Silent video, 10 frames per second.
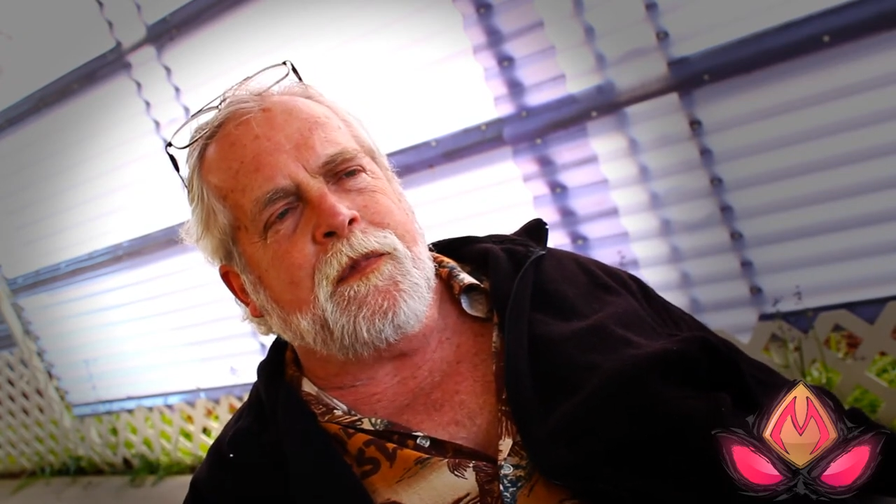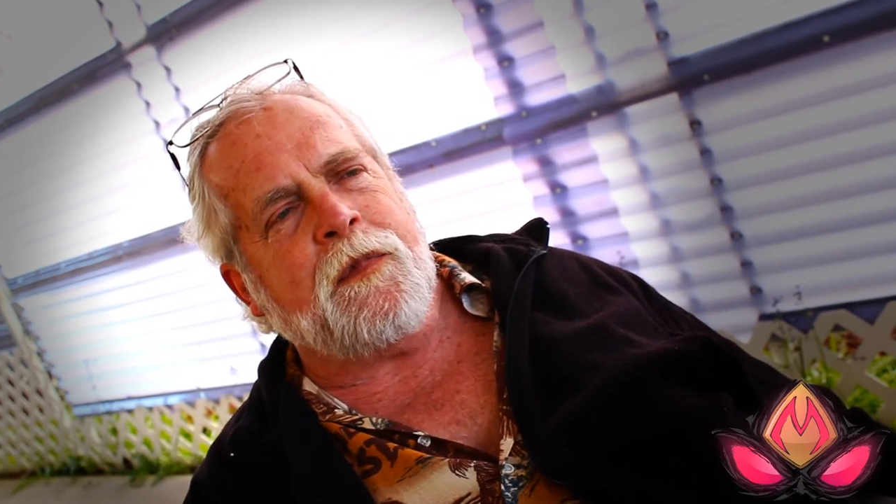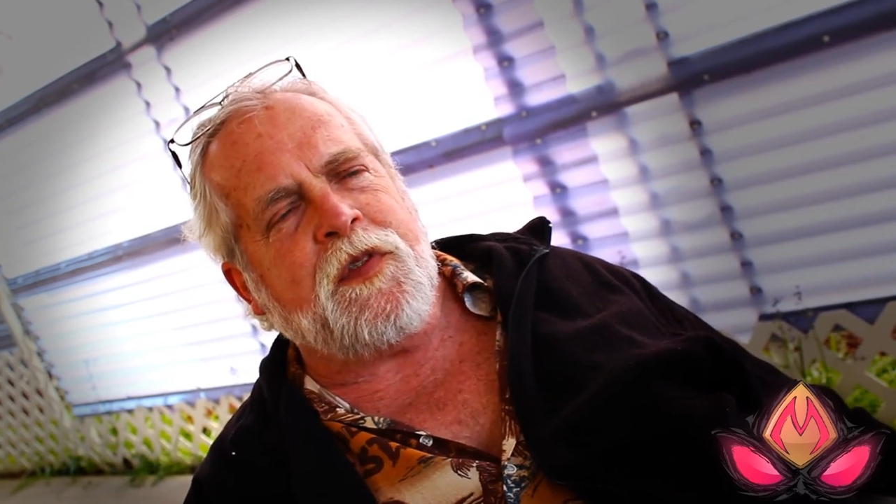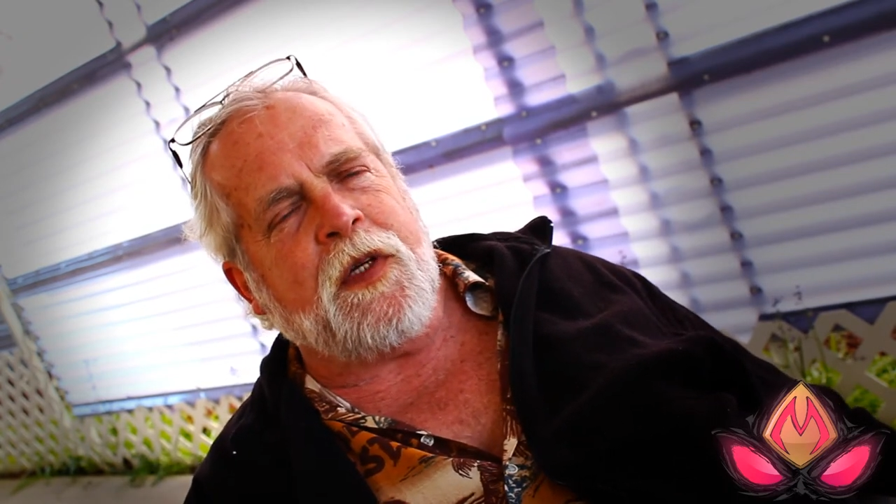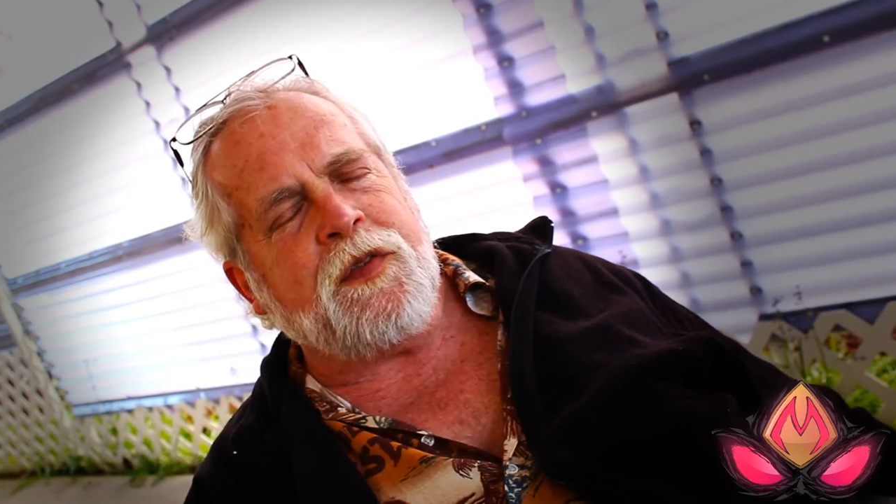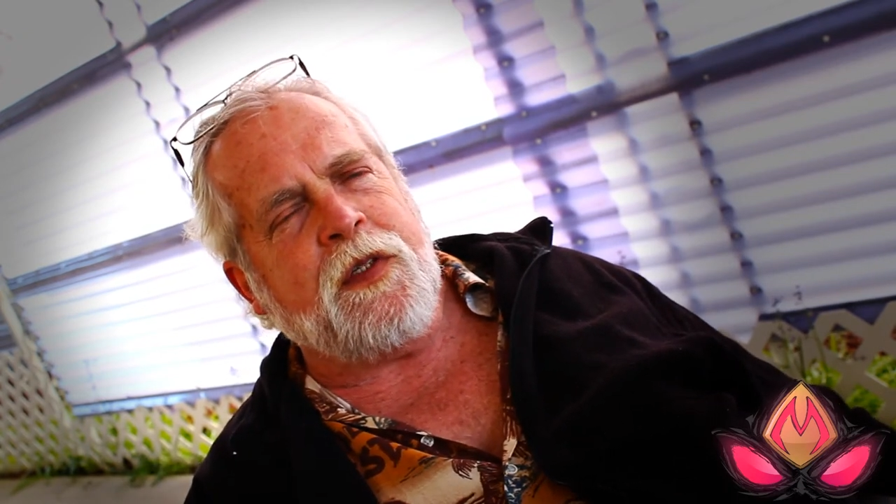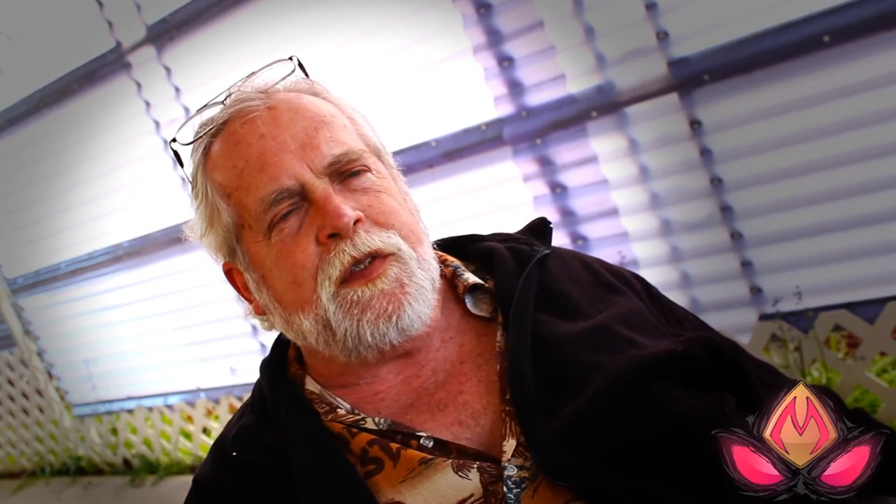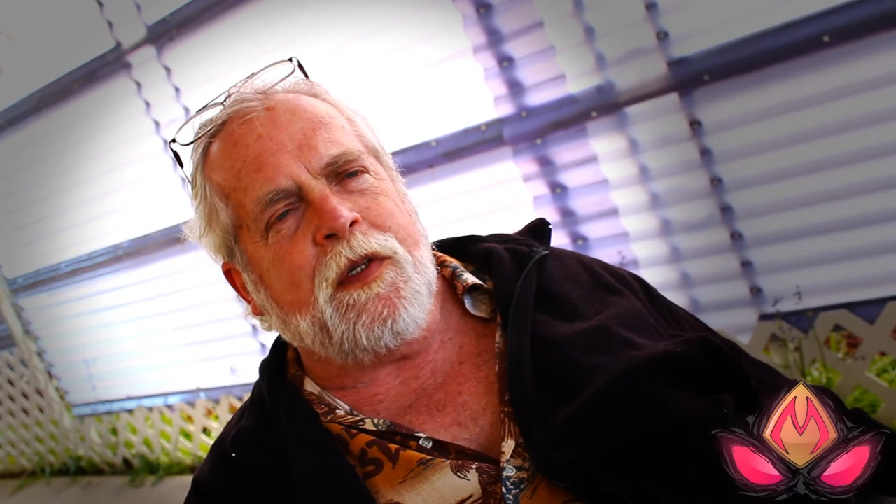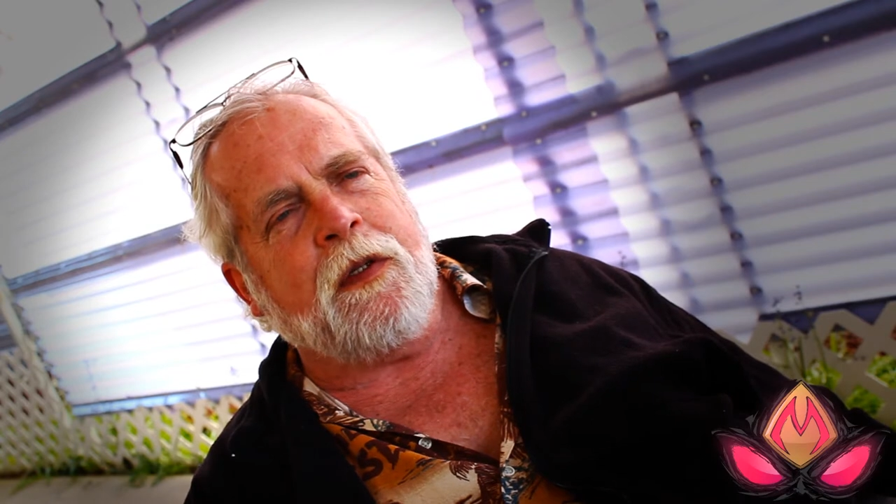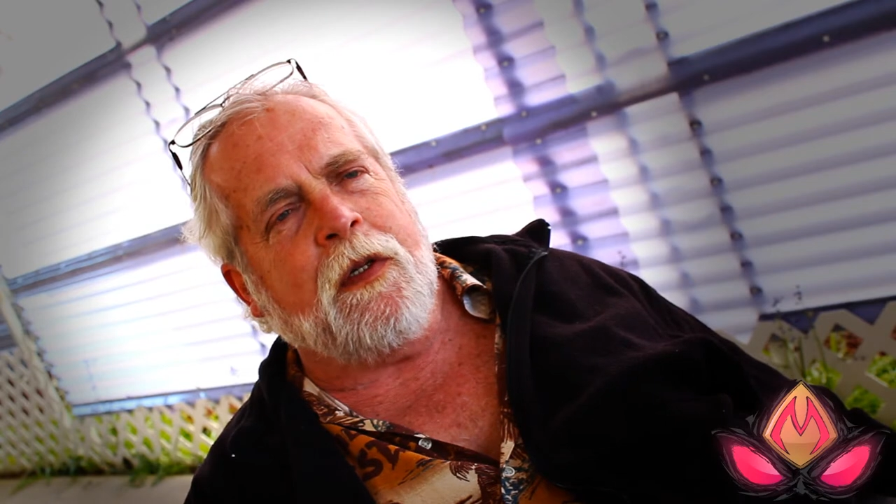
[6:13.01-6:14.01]

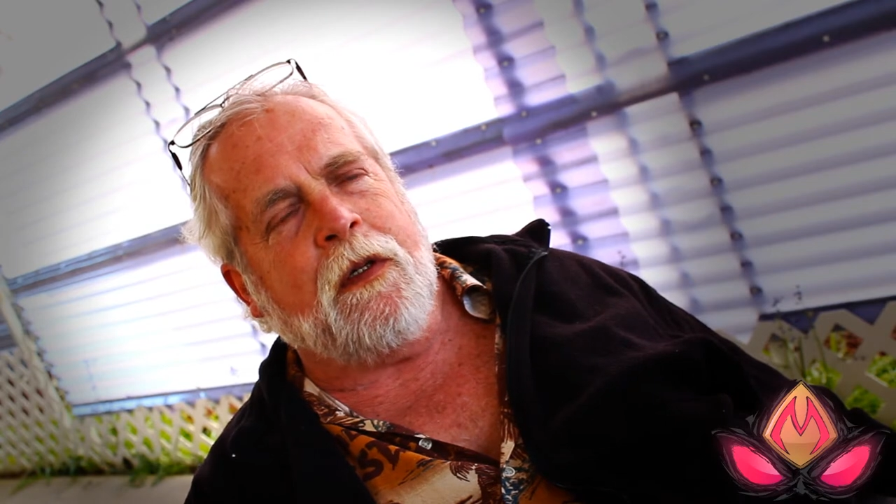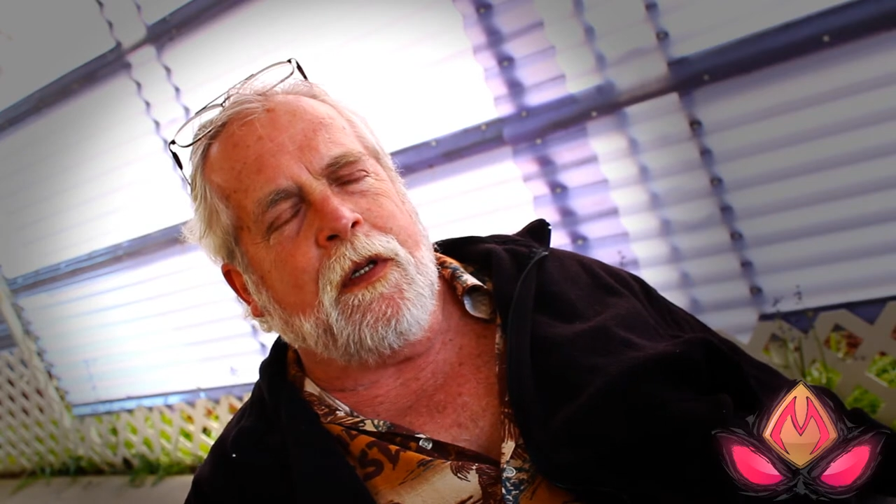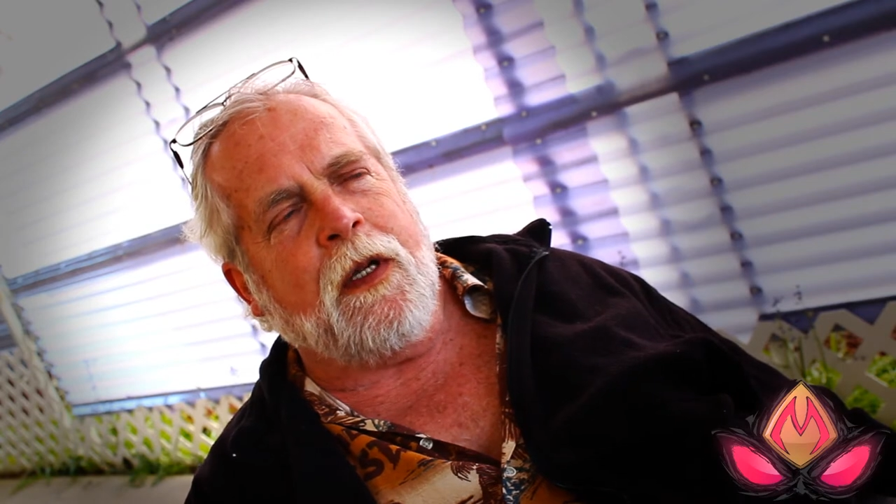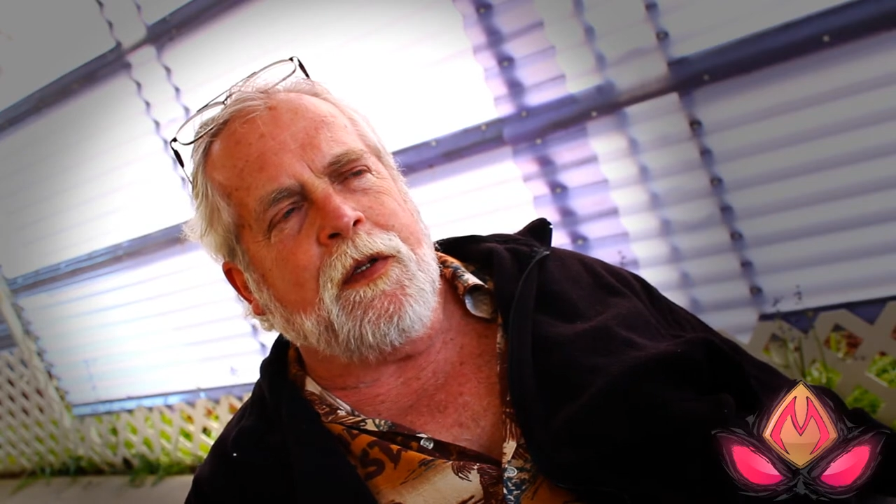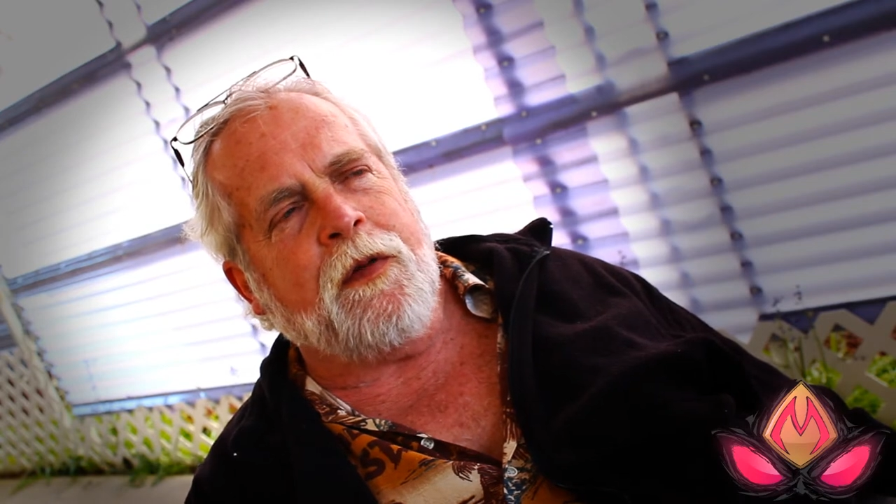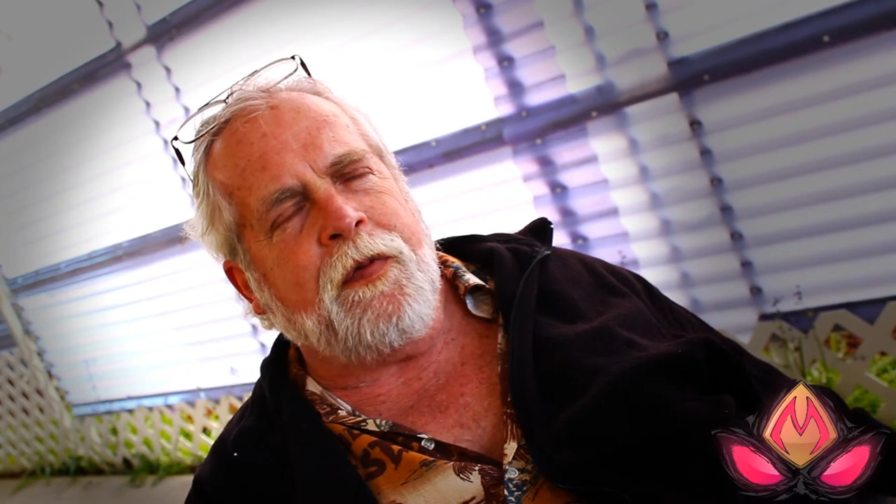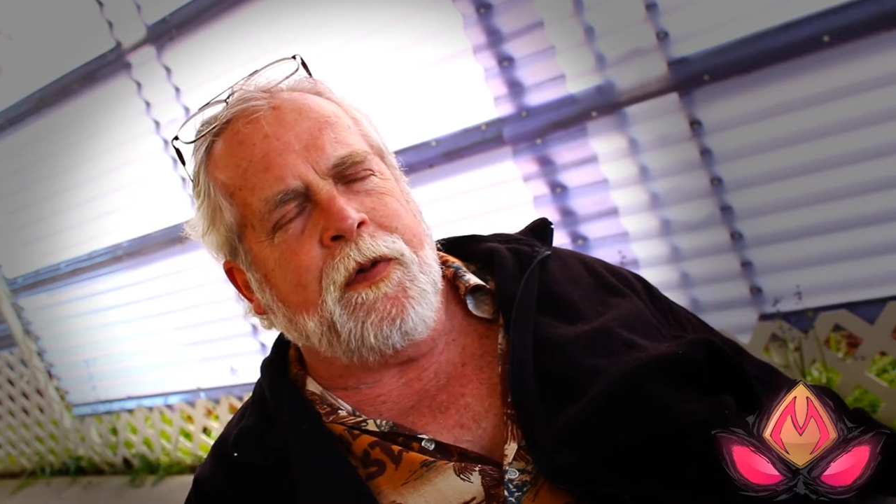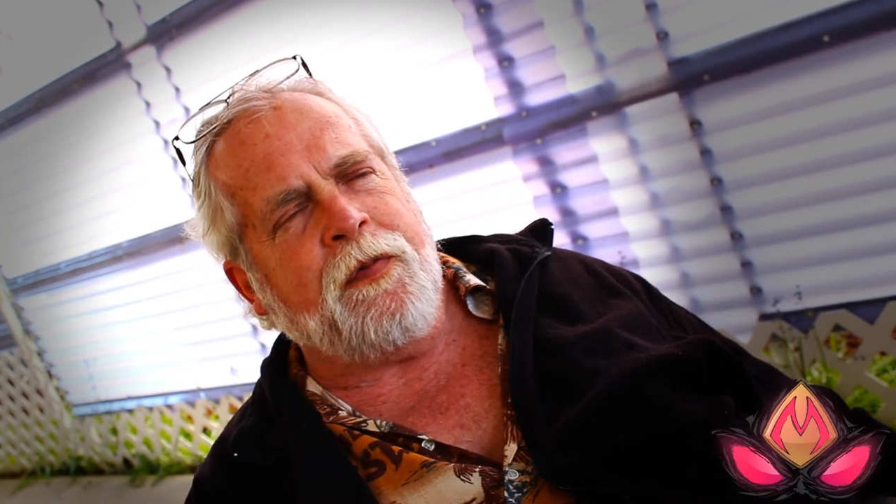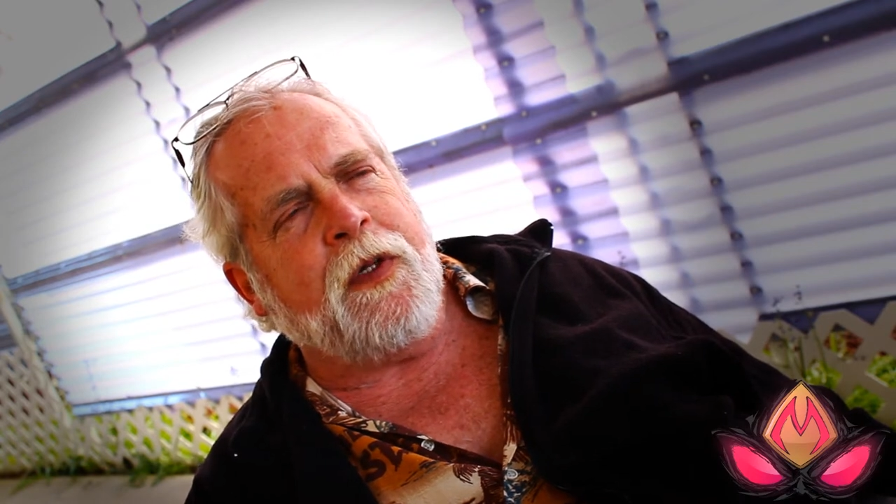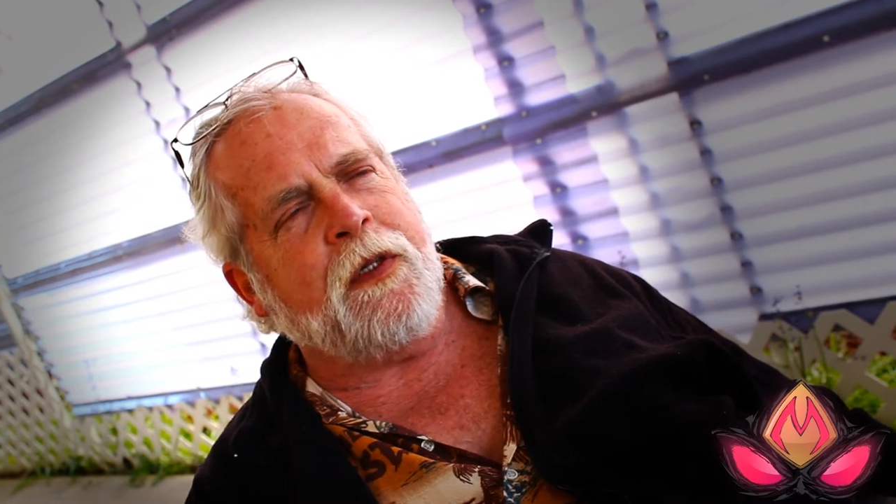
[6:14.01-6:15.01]
60s and the, and the
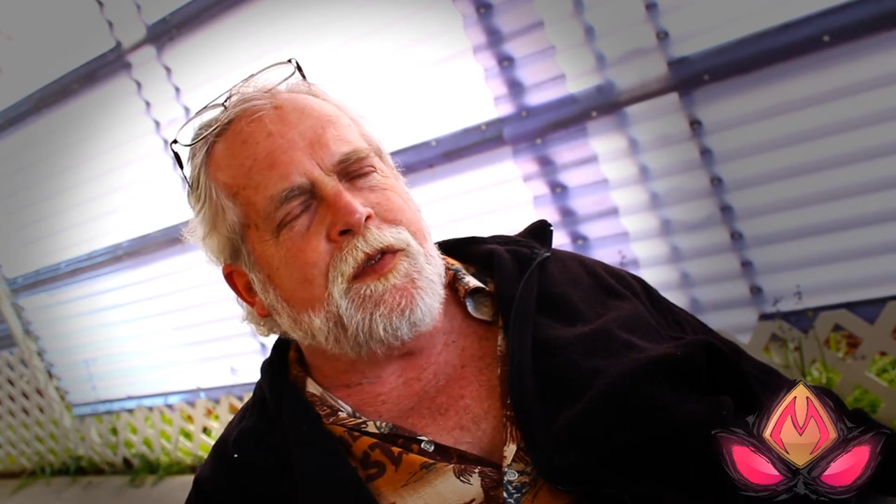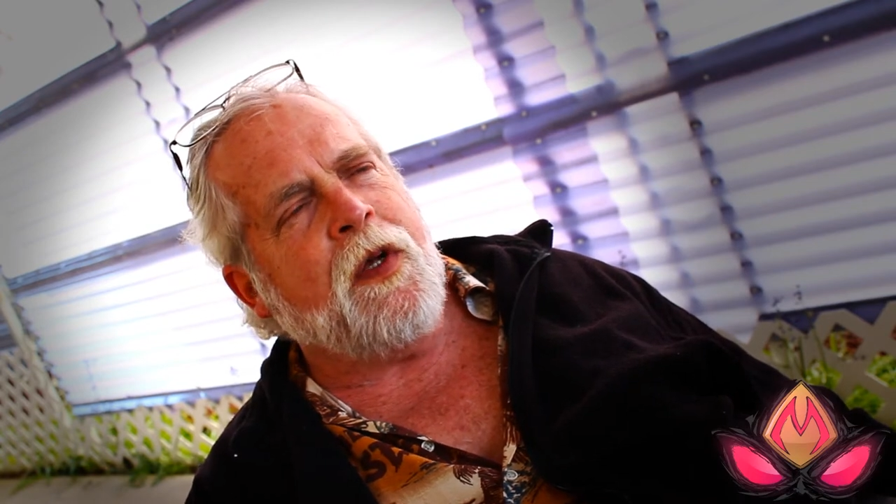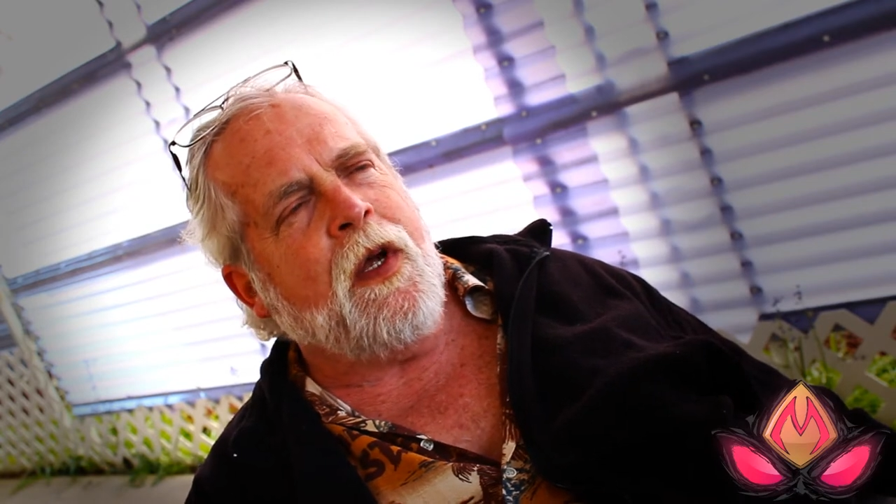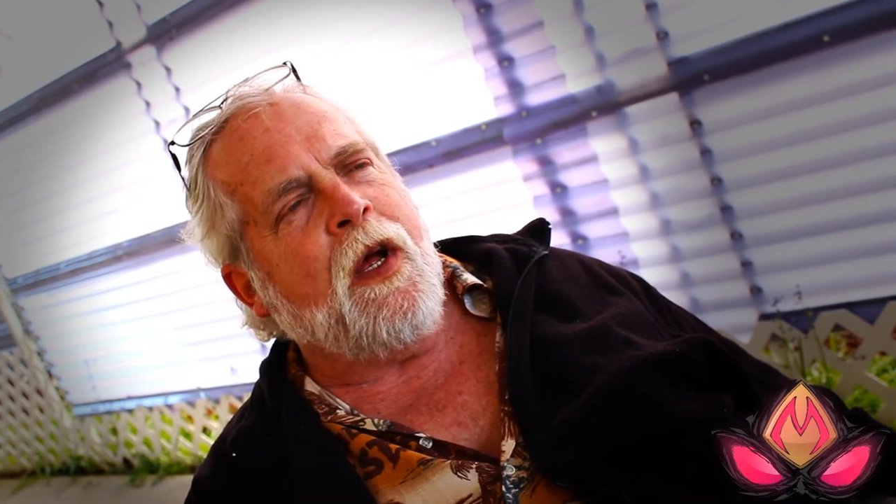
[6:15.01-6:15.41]
50s,